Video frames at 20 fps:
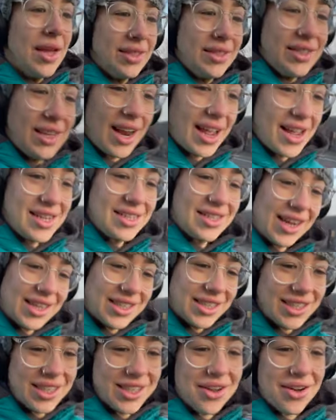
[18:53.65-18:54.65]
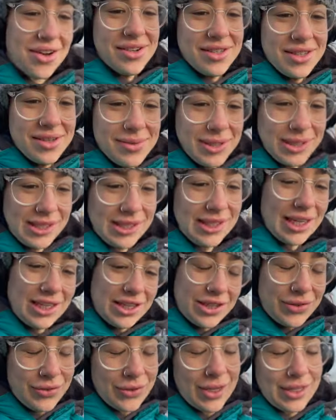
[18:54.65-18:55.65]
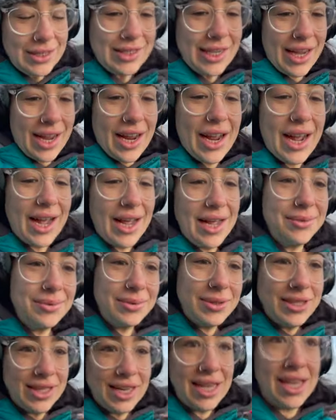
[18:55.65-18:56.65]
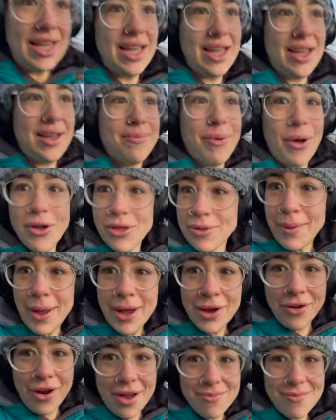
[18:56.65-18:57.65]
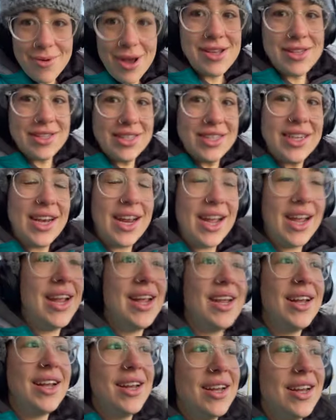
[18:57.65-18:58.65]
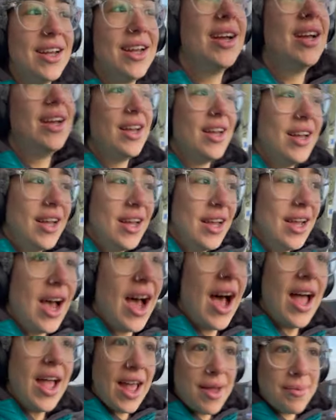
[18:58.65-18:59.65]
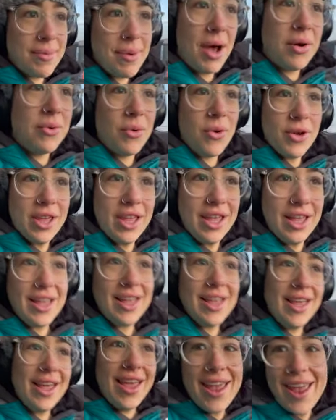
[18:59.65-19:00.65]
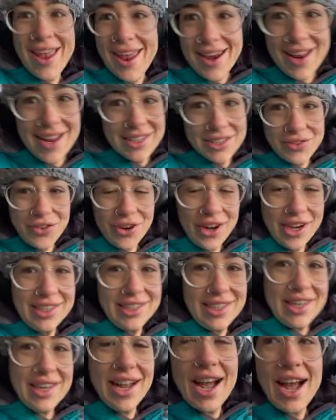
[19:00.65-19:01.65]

Today is actually going to be such a fun day. I am seeing both my grandmas today. I am out walking. It is freezing.